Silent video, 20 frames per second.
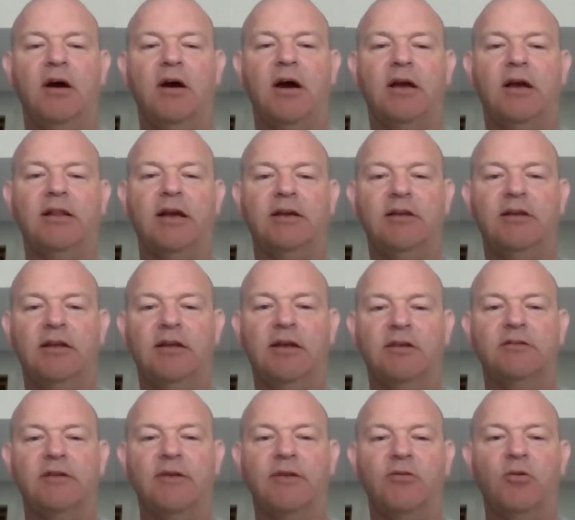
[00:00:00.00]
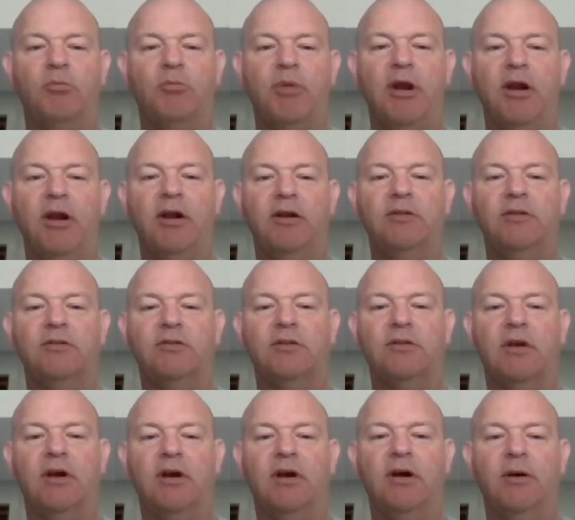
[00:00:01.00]
I'd like to get several parents
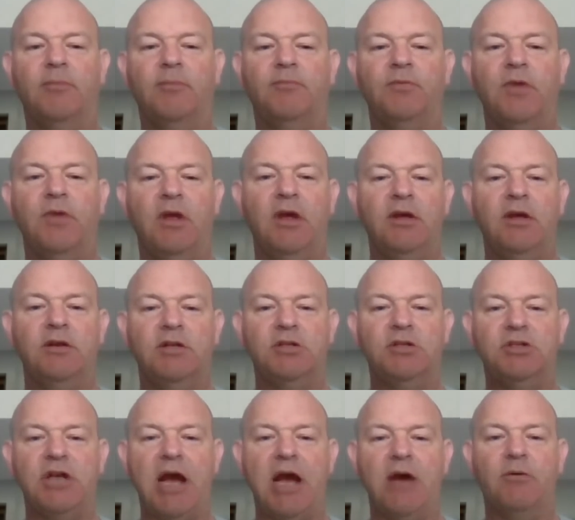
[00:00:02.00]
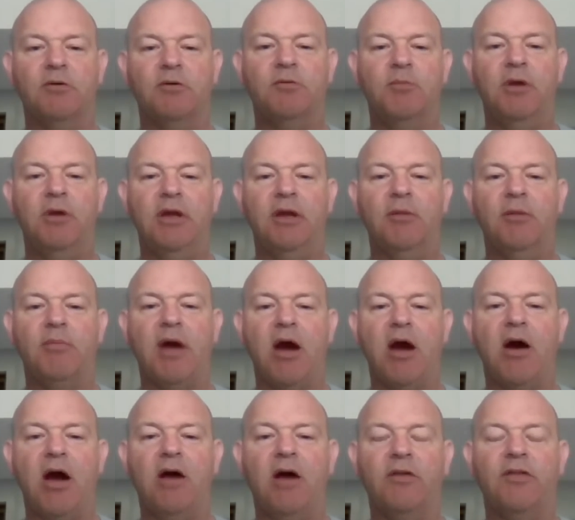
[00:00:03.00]
to chat with me
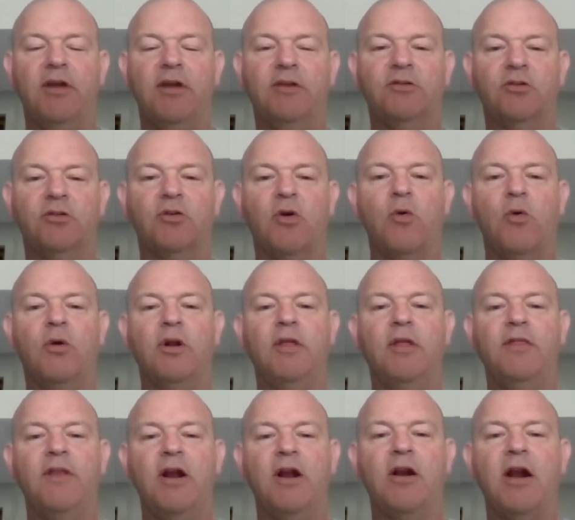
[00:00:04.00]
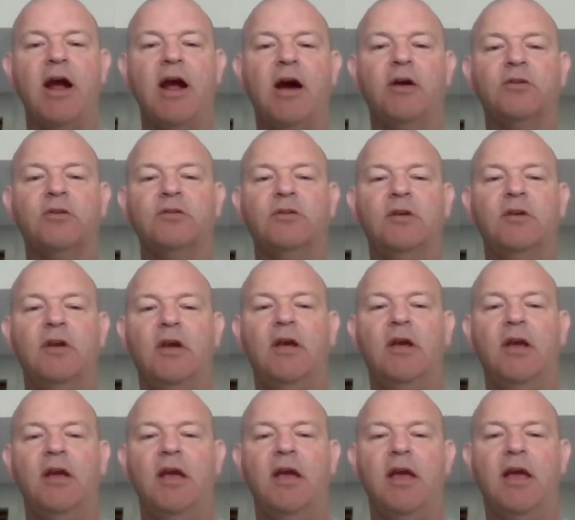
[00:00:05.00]
about how things are going in their house
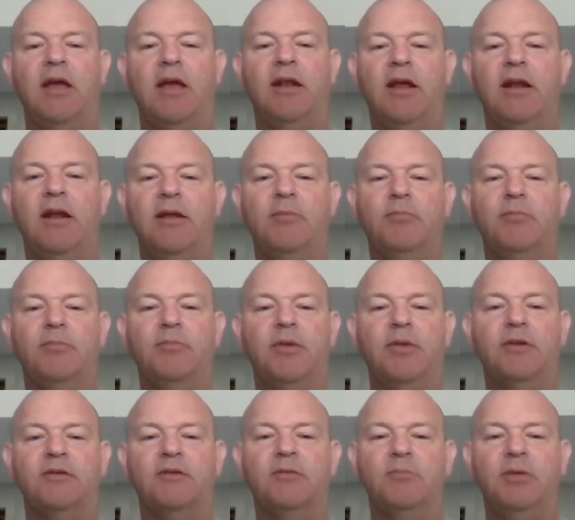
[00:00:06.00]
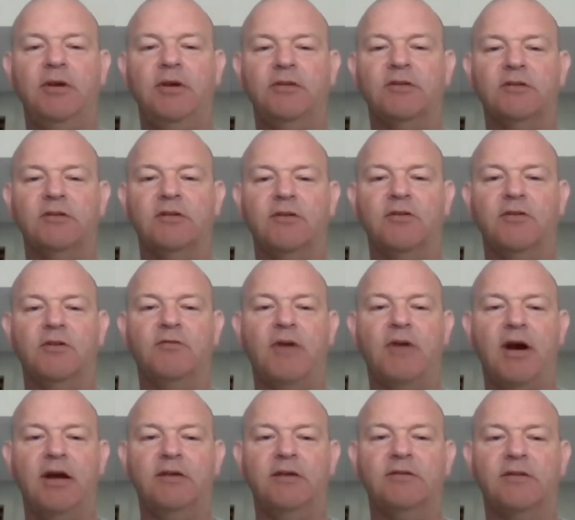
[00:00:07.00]
and any bits and pieces of
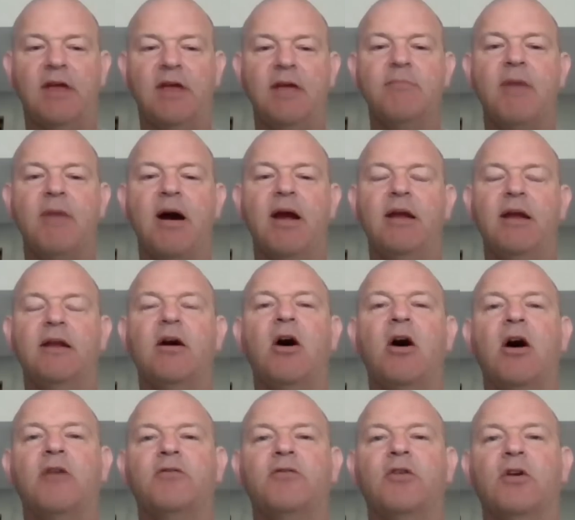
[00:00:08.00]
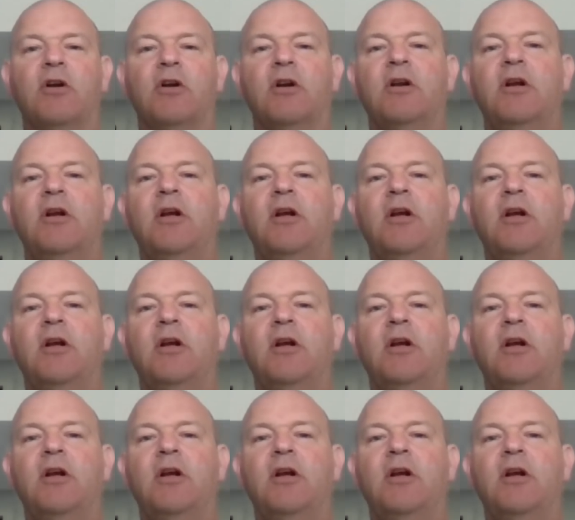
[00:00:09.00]
advice they might offer